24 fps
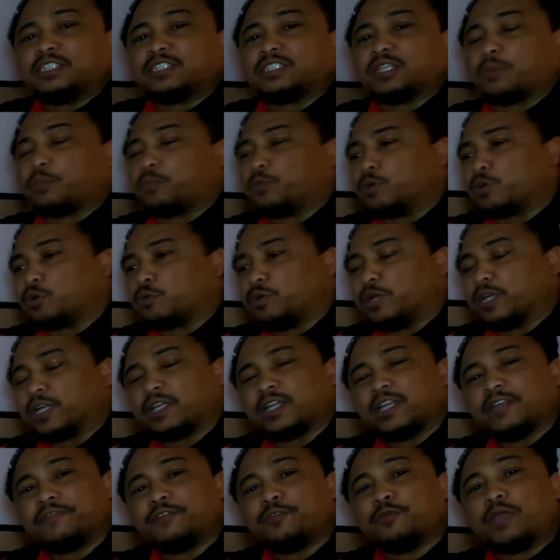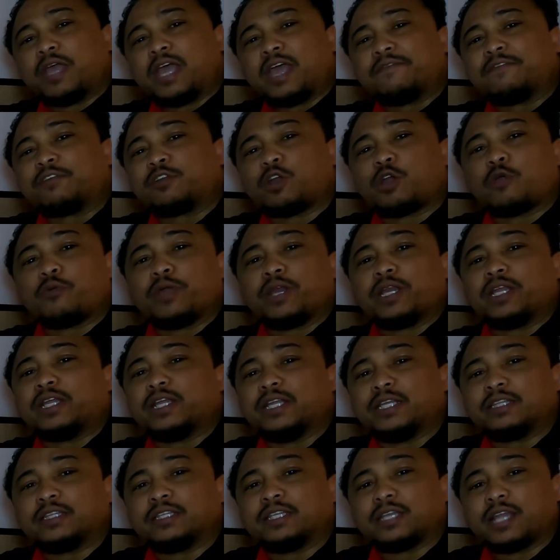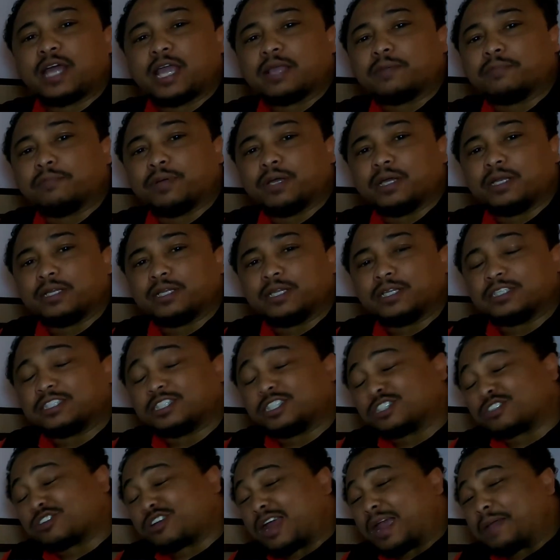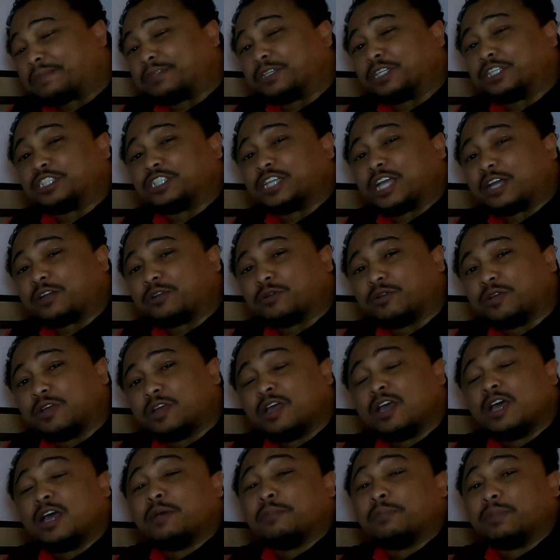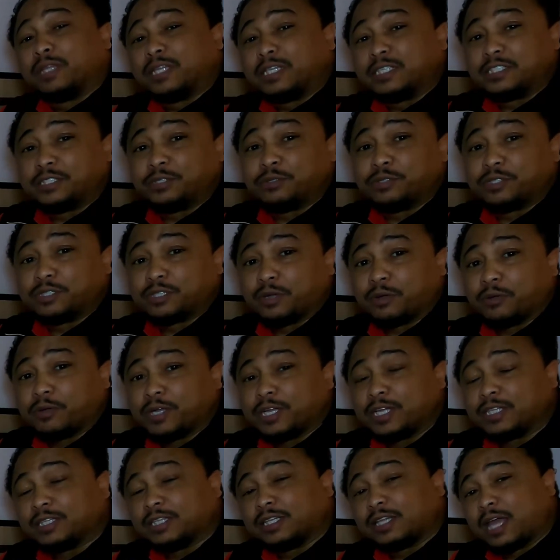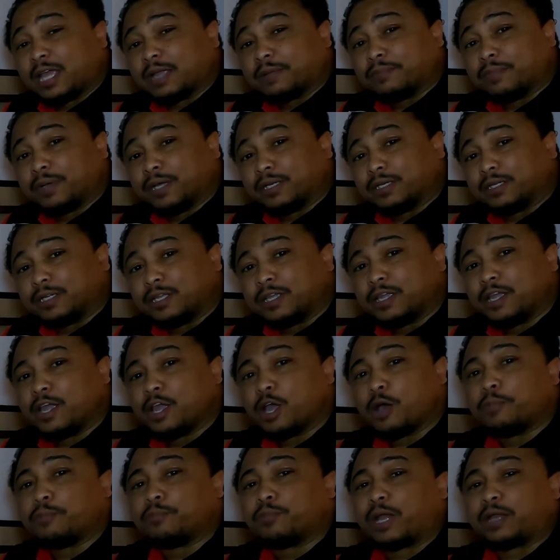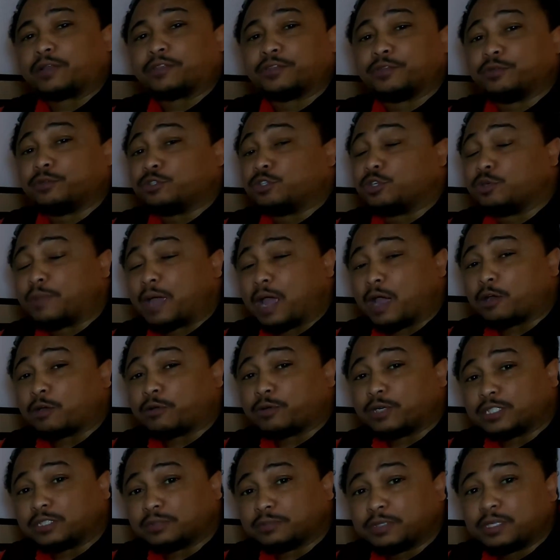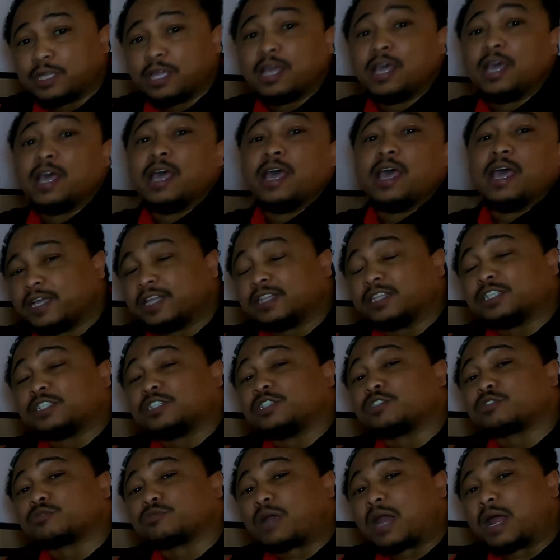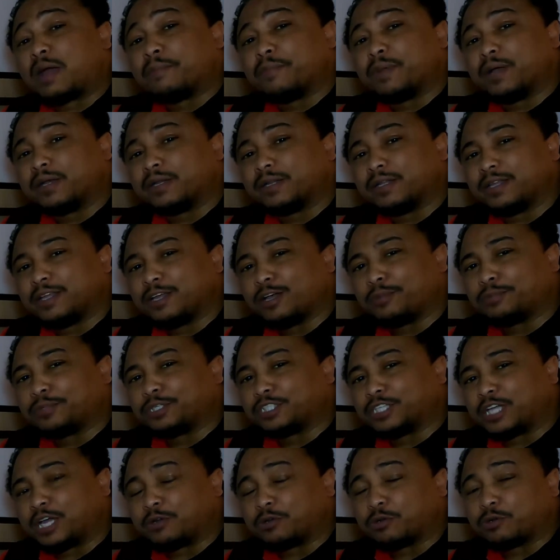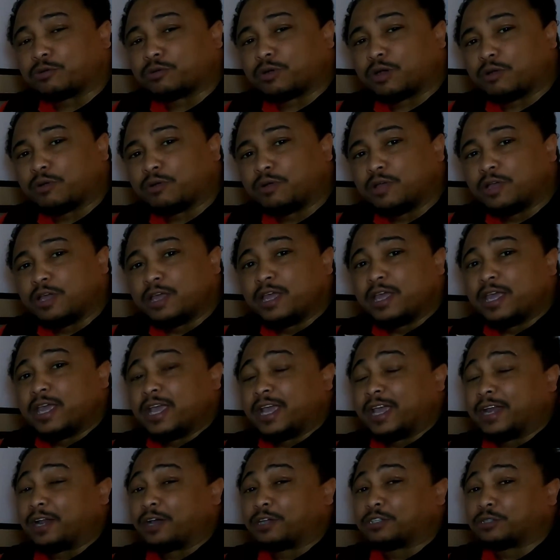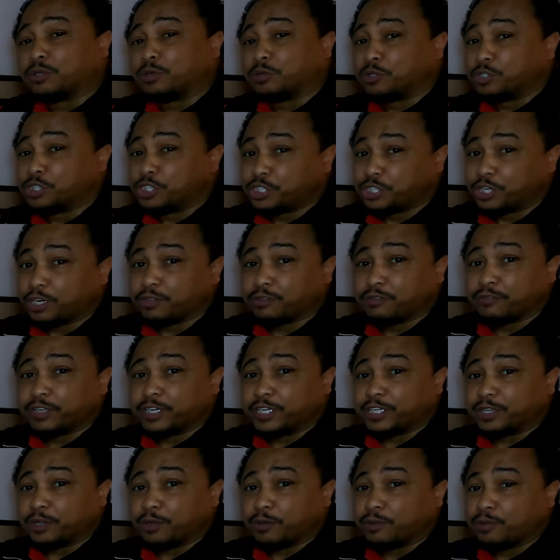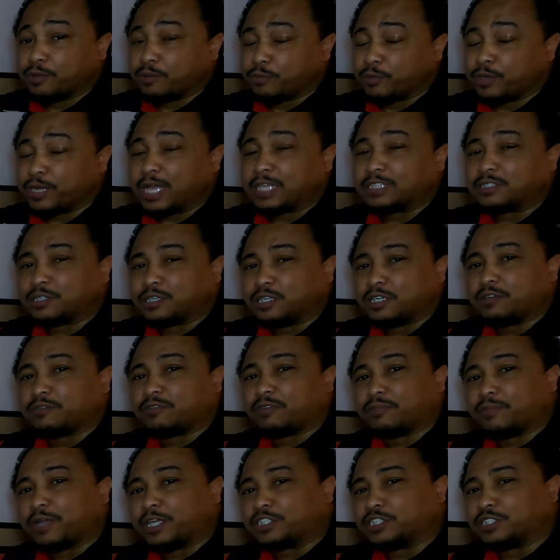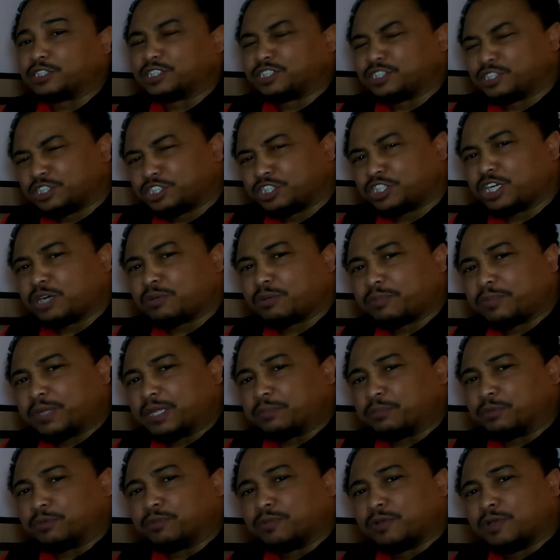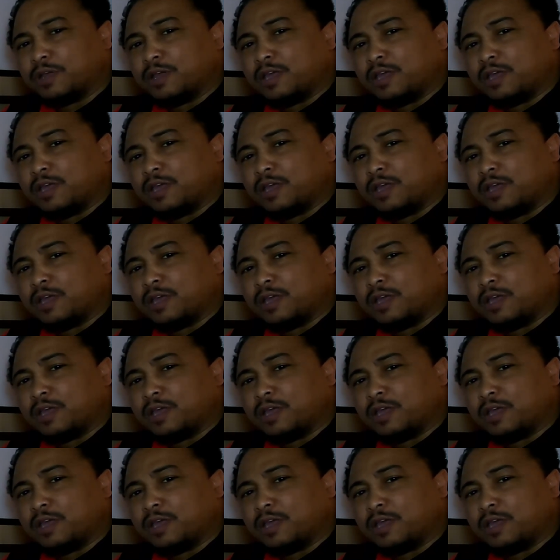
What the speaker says: this up real quick. If you haven't already hit the like button and subscribe to the channel, please do so. Hit the like button, help break the YouTube algorithm. Hit the subscribe button, help the channel grow, and also share the video. We got some good information. Share with people.